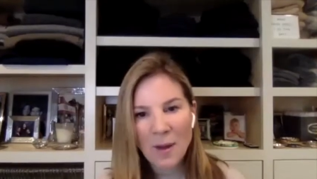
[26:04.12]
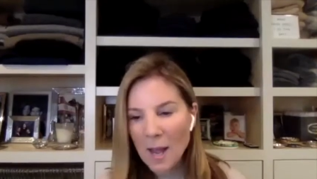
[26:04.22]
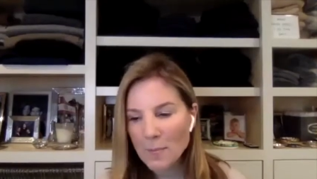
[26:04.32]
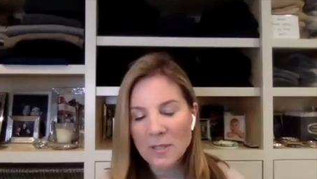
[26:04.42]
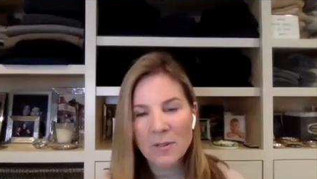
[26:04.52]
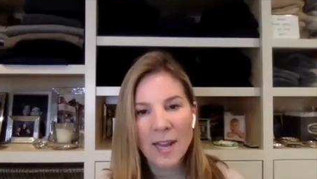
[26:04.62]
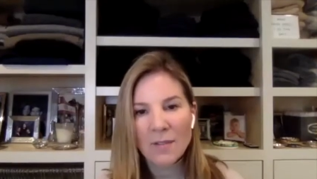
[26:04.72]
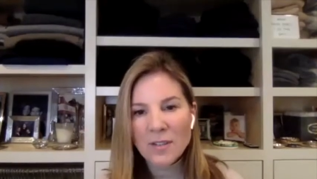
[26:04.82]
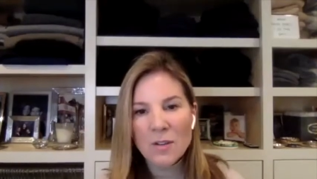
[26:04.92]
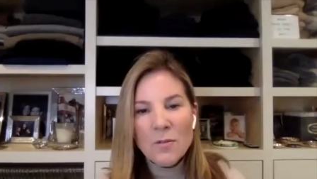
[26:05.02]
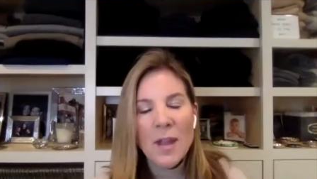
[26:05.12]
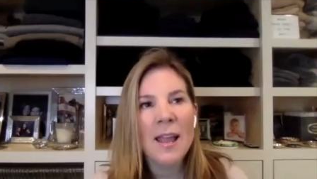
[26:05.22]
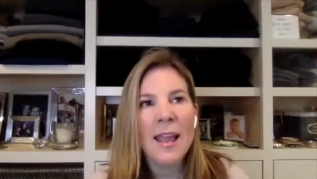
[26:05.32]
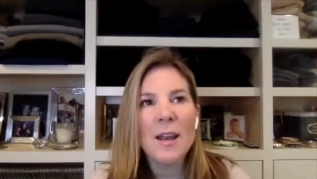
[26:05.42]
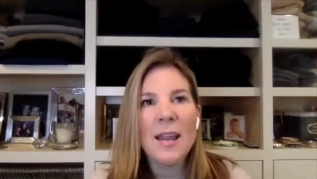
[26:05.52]
You absolutely have to. You
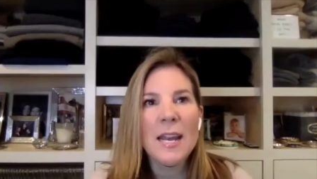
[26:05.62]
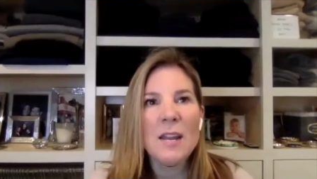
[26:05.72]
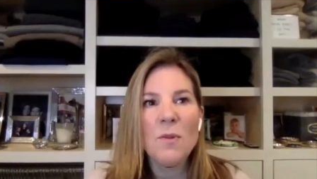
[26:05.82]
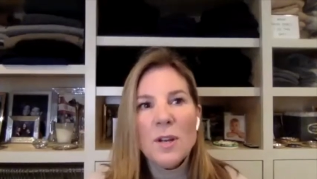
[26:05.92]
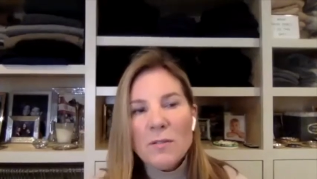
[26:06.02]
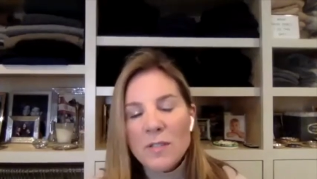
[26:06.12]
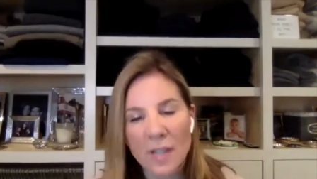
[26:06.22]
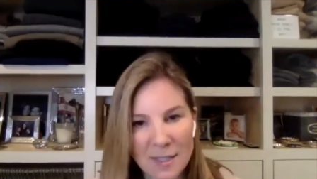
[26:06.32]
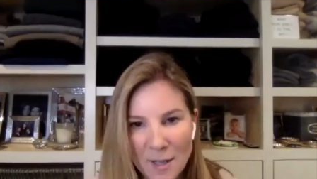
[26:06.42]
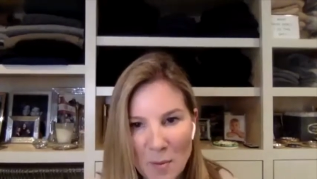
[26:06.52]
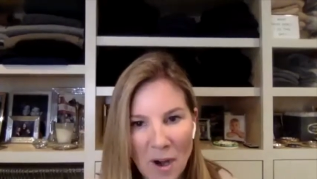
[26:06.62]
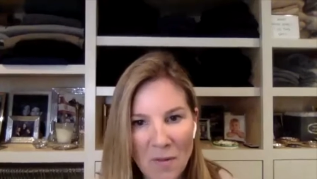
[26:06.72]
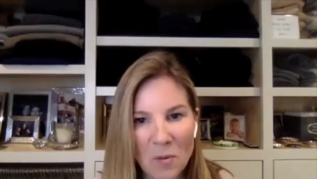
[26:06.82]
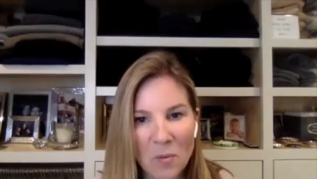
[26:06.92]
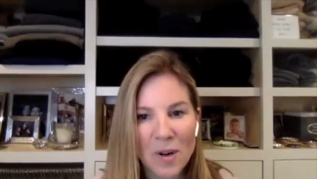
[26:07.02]
and anyone who does
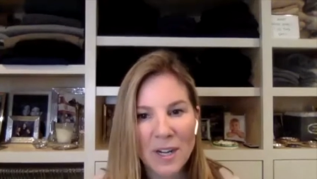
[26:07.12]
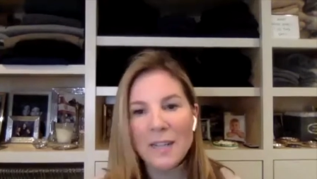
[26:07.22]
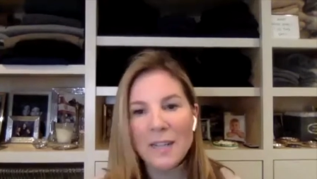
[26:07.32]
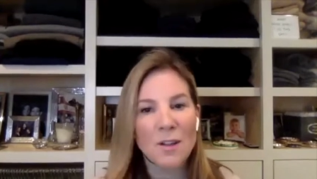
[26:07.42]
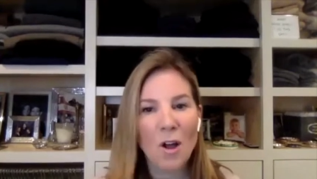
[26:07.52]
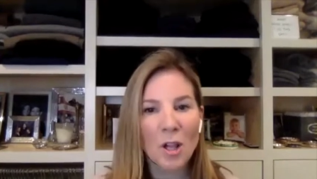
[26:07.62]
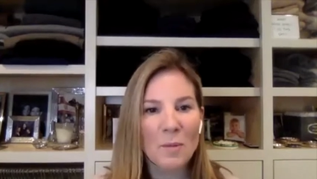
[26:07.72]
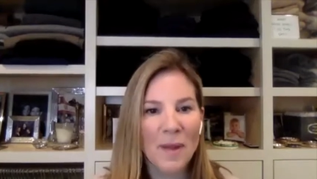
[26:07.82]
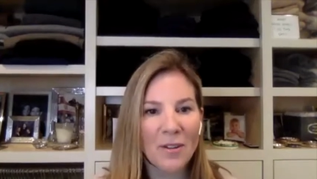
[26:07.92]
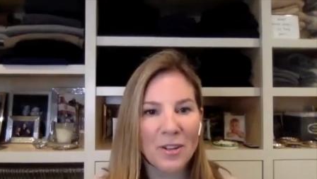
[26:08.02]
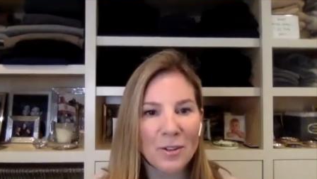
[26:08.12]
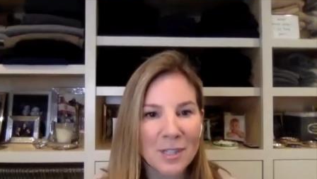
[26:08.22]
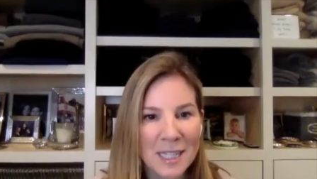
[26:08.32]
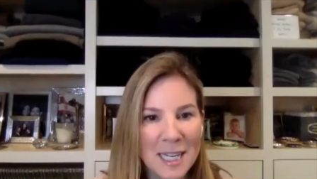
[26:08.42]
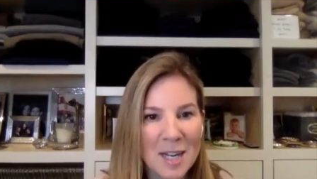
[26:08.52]
nonprofit work, it's all about your
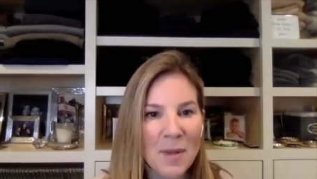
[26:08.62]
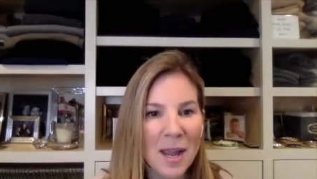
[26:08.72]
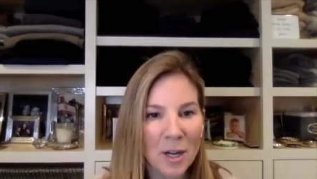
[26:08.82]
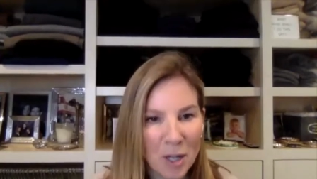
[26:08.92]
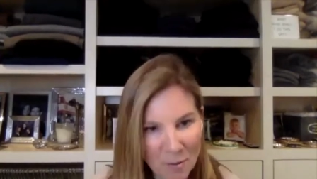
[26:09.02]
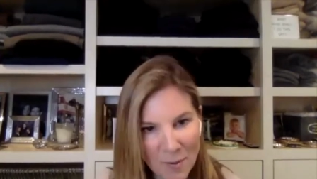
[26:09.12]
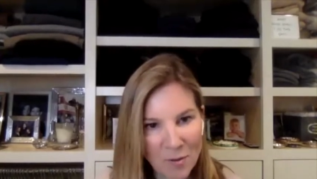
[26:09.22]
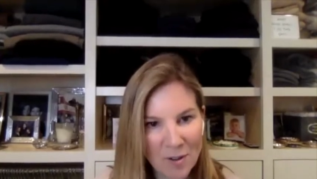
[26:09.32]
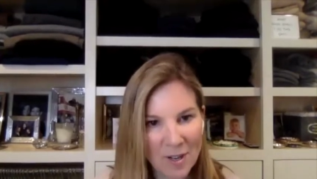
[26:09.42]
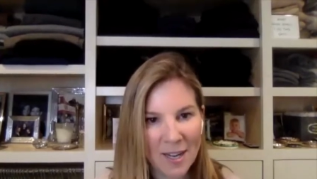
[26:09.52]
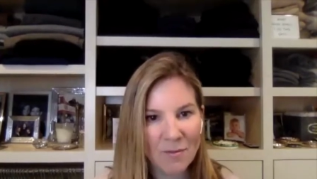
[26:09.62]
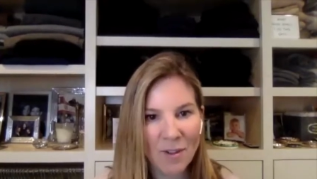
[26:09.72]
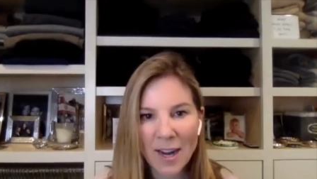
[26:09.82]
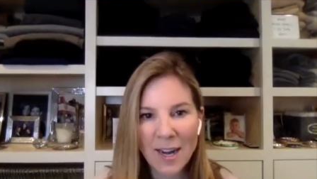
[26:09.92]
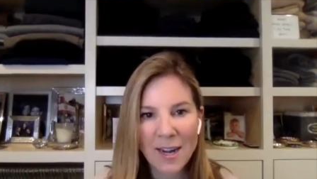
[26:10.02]
team and a community,
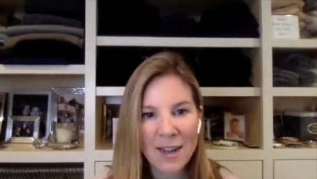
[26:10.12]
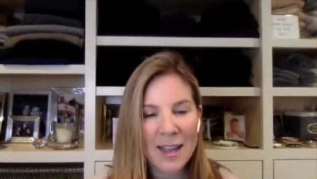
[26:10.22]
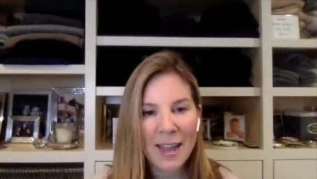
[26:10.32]
right?